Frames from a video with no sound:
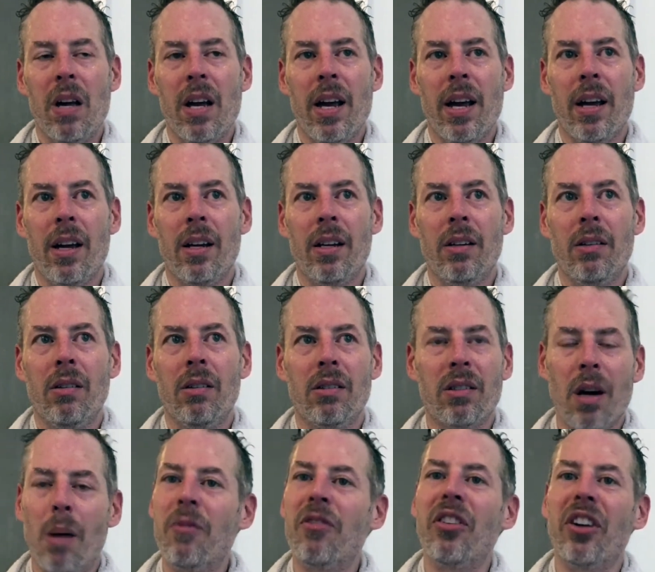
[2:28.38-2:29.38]
and
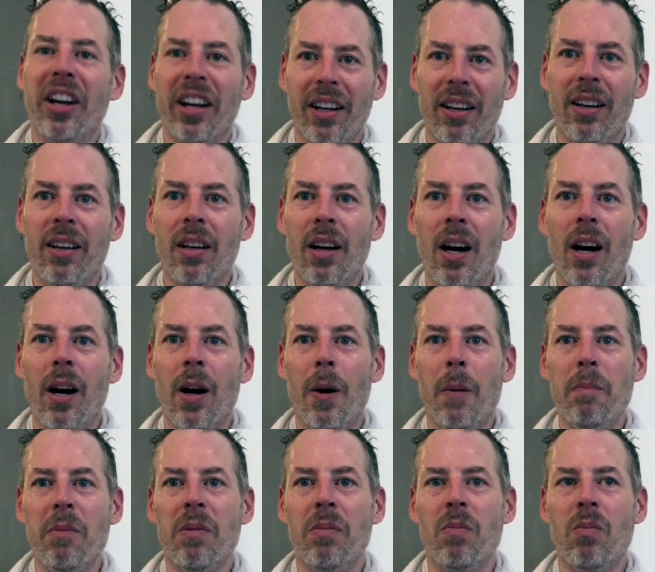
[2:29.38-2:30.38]
comforting,
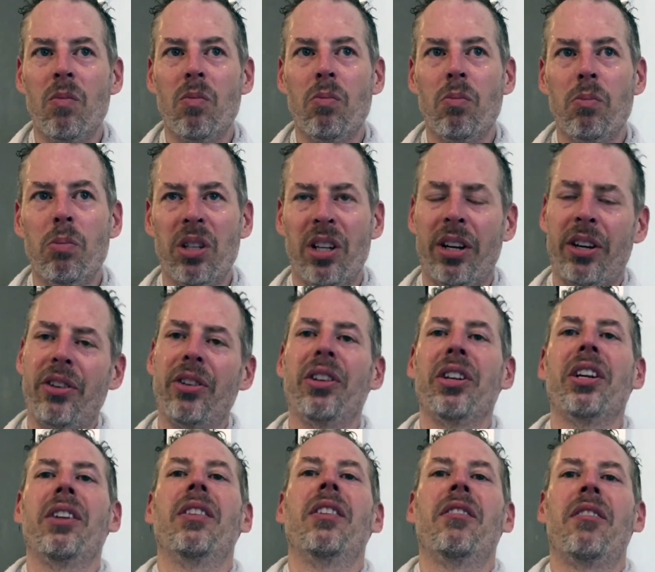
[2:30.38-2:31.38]

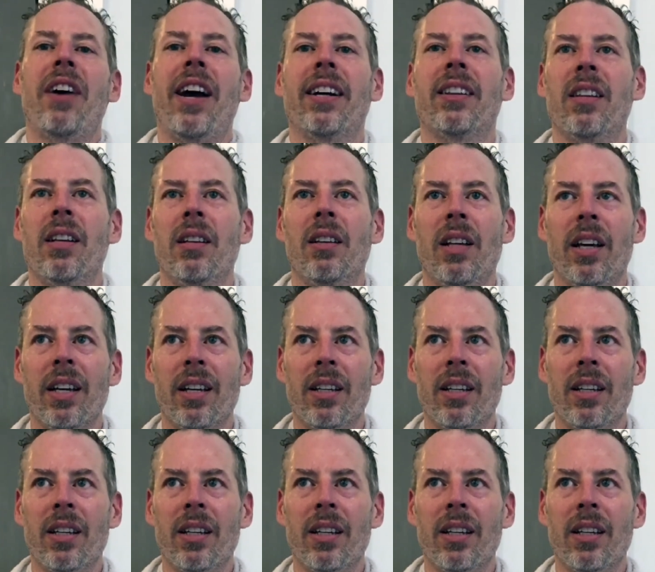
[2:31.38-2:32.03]
particularly in the fact that,